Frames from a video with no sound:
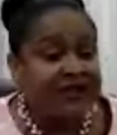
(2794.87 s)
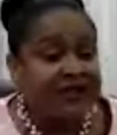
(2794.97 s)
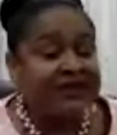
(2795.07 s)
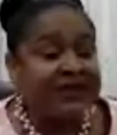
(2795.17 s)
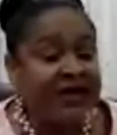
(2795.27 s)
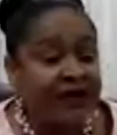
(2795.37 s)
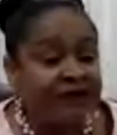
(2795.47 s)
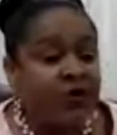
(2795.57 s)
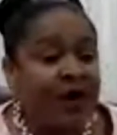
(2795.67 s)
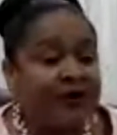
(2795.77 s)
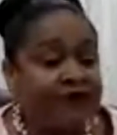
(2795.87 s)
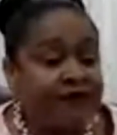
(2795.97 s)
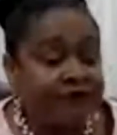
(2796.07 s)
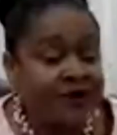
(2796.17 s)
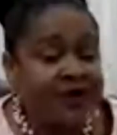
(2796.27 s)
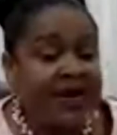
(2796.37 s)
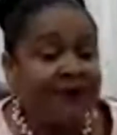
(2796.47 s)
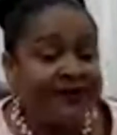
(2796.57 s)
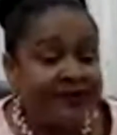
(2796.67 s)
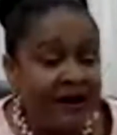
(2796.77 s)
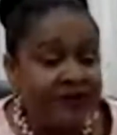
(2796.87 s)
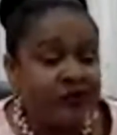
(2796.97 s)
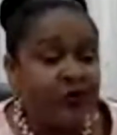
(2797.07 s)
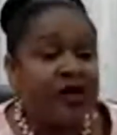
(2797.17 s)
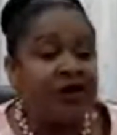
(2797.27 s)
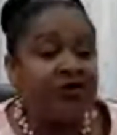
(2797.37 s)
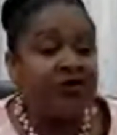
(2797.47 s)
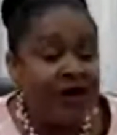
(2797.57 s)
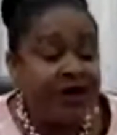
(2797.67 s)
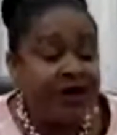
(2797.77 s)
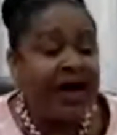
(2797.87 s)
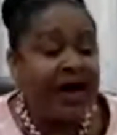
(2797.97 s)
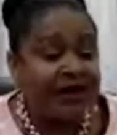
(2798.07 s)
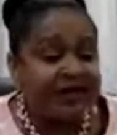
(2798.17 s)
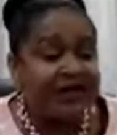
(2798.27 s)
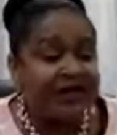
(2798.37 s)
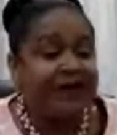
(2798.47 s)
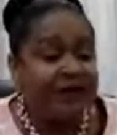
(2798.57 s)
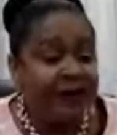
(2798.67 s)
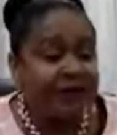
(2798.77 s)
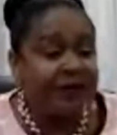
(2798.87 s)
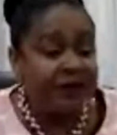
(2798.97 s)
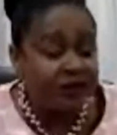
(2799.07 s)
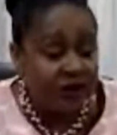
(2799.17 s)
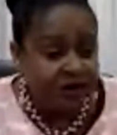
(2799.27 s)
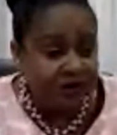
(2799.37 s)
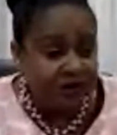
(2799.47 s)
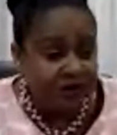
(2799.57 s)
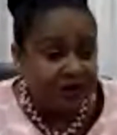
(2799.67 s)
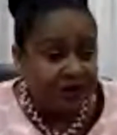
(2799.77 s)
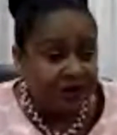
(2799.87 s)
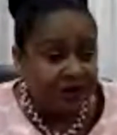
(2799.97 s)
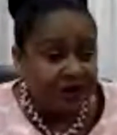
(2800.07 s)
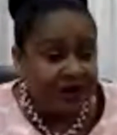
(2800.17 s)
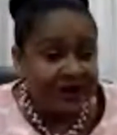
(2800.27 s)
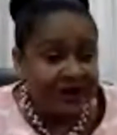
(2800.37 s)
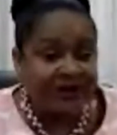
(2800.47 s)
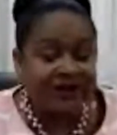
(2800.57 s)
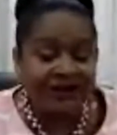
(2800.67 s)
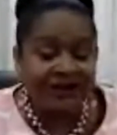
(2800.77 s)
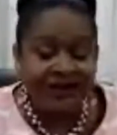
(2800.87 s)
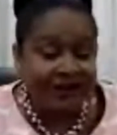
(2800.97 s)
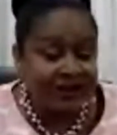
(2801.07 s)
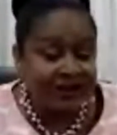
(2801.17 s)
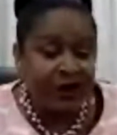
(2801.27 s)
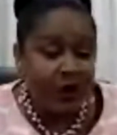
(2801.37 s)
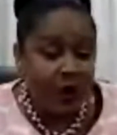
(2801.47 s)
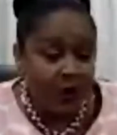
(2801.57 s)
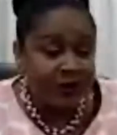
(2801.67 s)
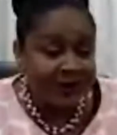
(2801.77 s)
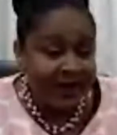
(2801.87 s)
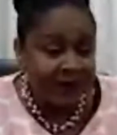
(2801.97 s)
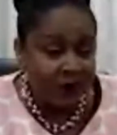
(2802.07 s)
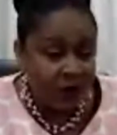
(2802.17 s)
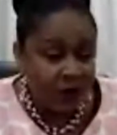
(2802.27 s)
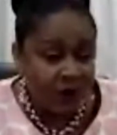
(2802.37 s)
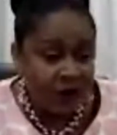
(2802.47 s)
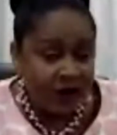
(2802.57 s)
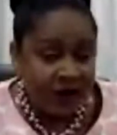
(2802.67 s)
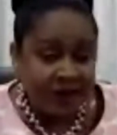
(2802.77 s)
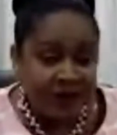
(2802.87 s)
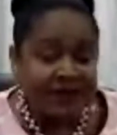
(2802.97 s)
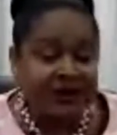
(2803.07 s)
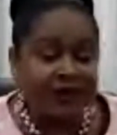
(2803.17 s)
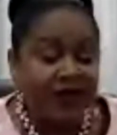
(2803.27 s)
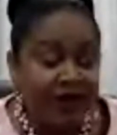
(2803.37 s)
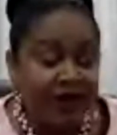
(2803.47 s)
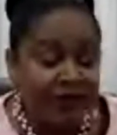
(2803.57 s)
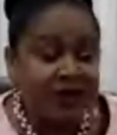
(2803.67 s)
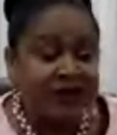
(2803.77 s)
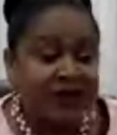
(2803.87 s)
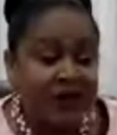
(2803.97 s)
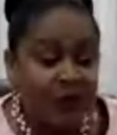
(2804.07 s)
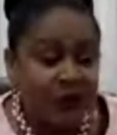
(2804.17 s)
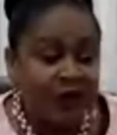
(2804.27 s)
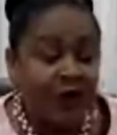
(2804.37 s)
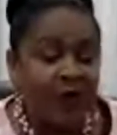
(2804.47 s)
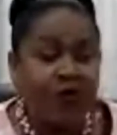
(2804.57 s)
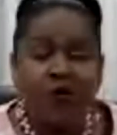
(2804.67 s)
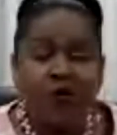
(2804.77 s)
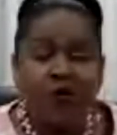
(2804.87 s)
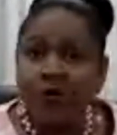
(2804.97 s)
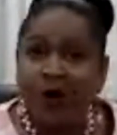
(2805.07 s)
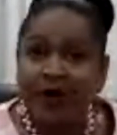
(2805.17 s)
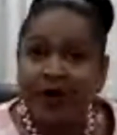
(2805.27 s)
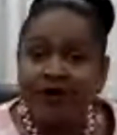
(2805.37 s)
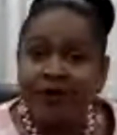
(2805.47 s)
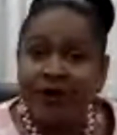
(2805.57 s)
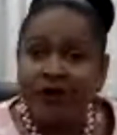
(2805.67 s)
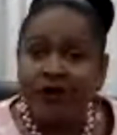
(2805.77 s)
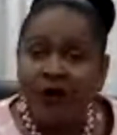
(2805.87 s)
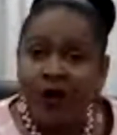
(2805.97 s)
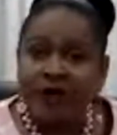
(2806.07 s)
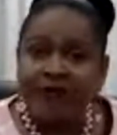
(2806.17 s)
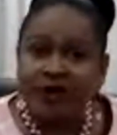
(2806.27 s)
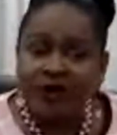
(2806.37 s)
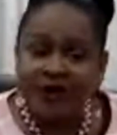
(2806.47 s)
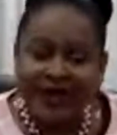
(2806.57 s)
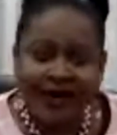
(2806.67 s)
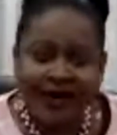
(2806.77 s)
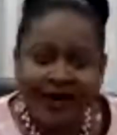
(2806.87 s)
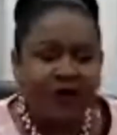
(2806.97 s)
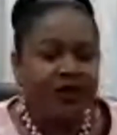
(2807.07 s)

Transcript: slaves who had freed themselves were already asking for reparations. That is that is a long time ago. There's a gentleman in St. Lucia who, when the when the Royal Commission came,